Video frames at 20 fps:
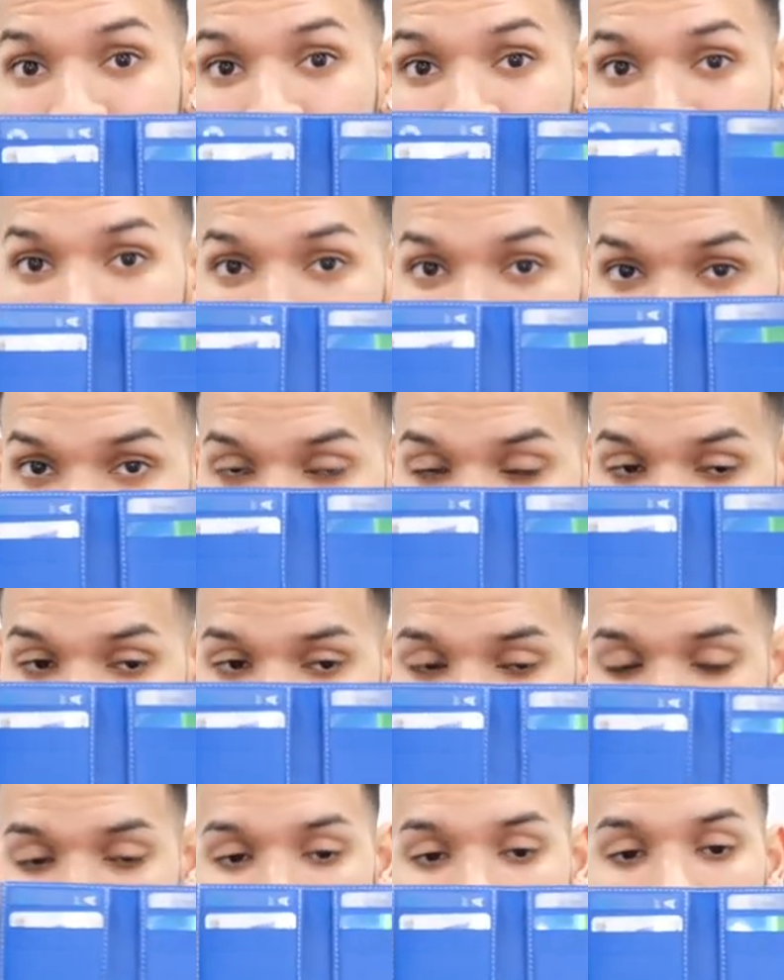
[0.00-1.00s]

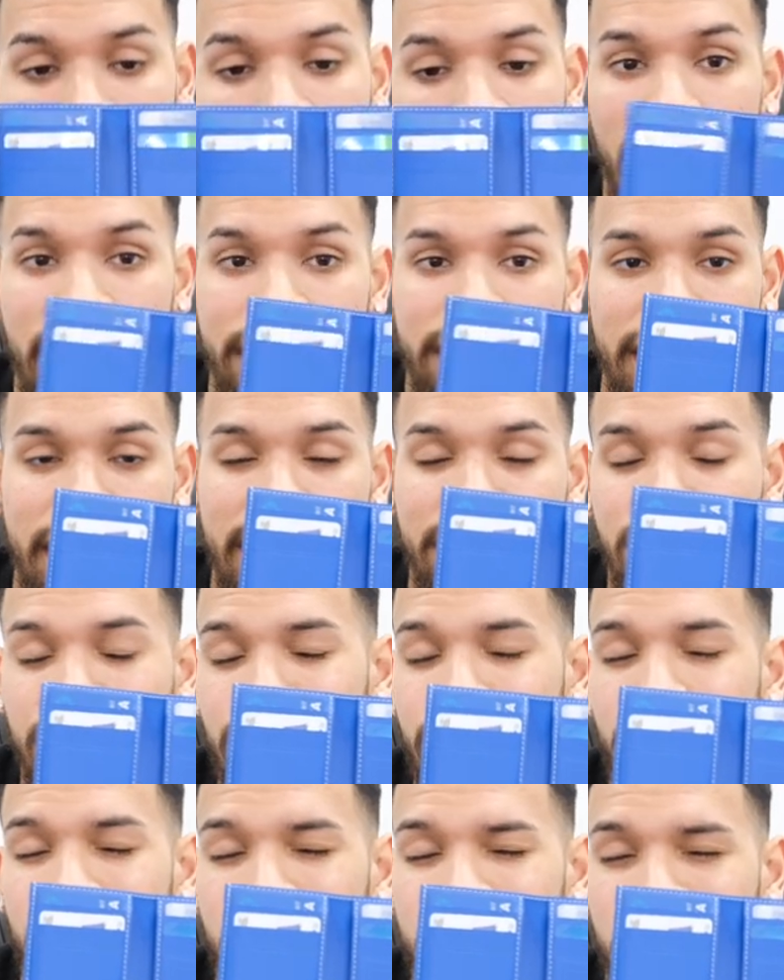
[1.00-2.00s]
uniform and that
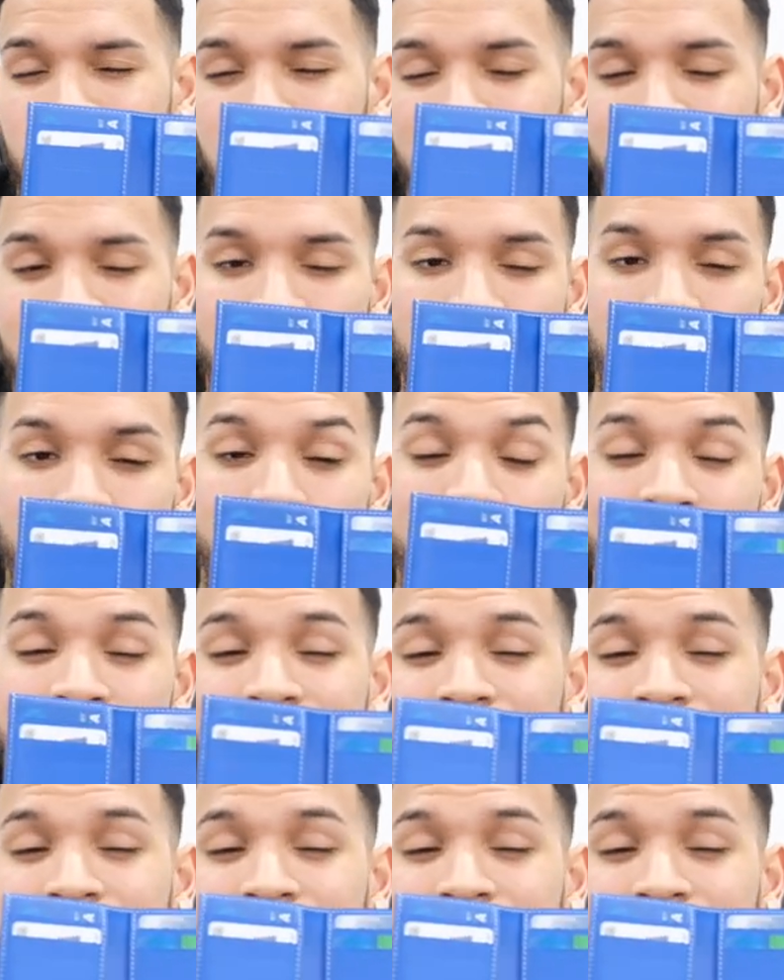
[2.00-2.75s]
just throws it off a little bit.